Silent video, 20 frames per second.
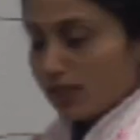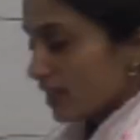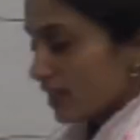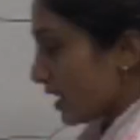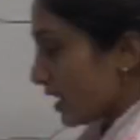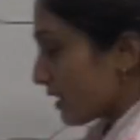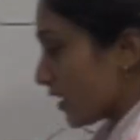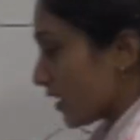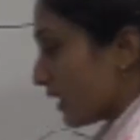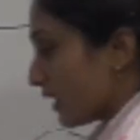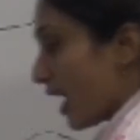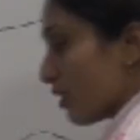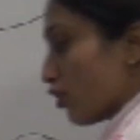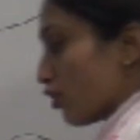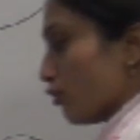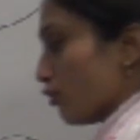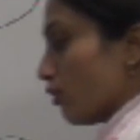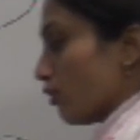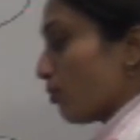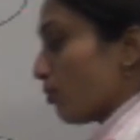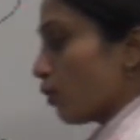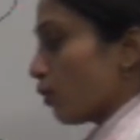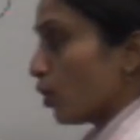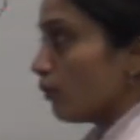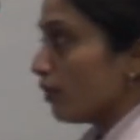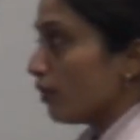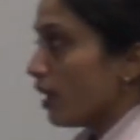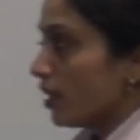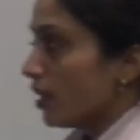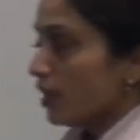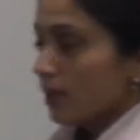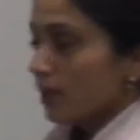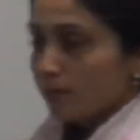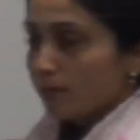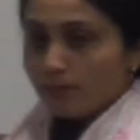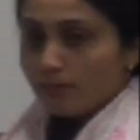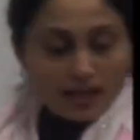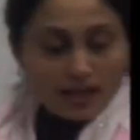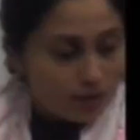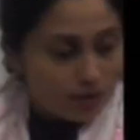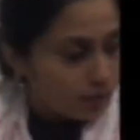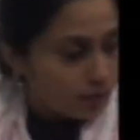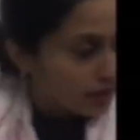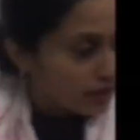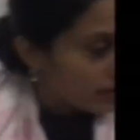the reaction will move backwards.